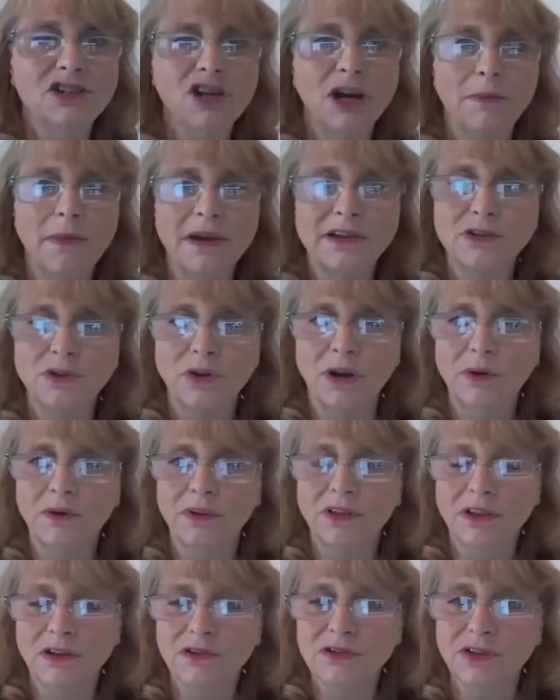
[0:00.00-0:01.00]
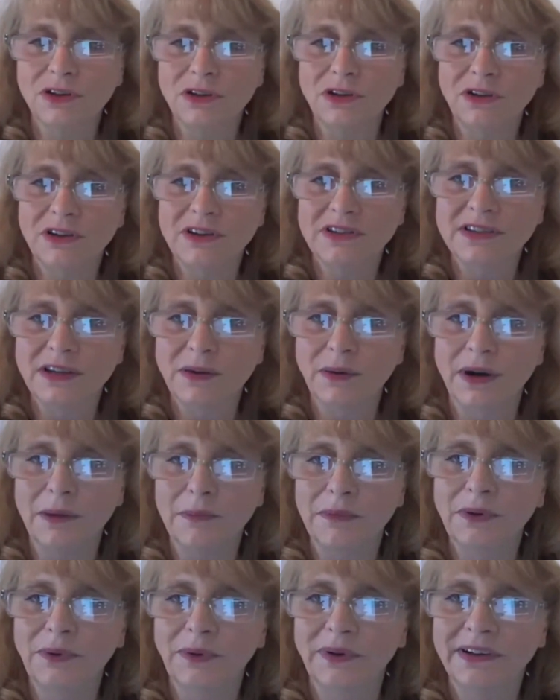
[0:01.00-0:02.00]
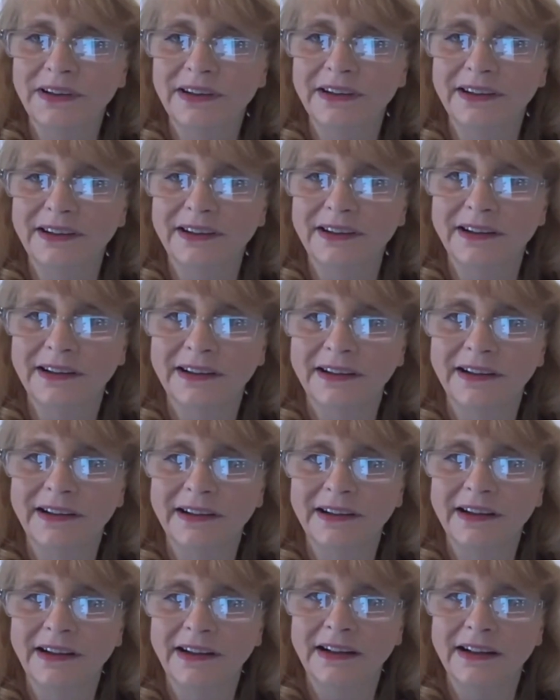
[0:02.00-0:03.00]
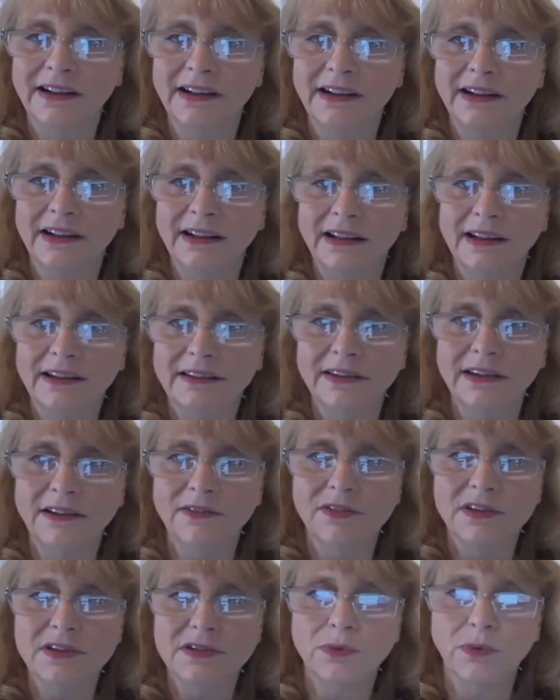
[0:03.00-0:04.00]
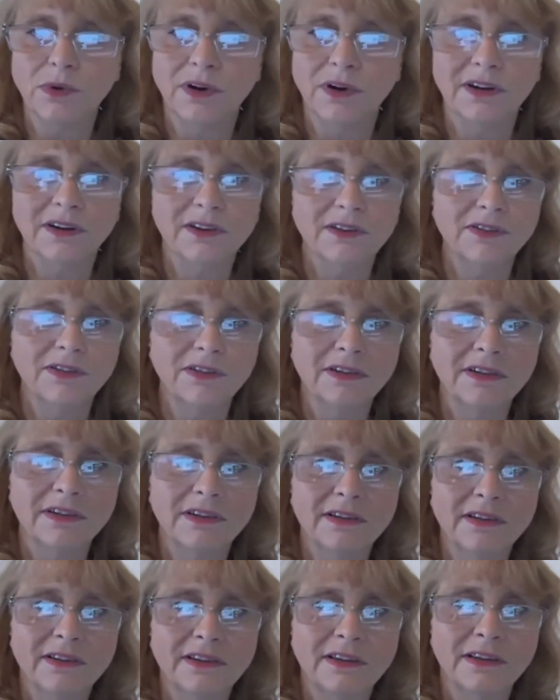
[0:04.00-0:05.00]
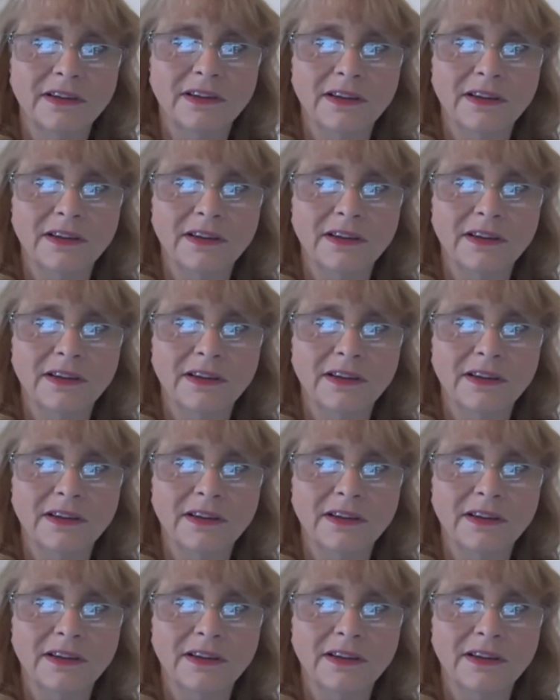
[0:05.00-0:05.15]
I need to share my screen with you so you can see what I'm doing. Let's see if this works.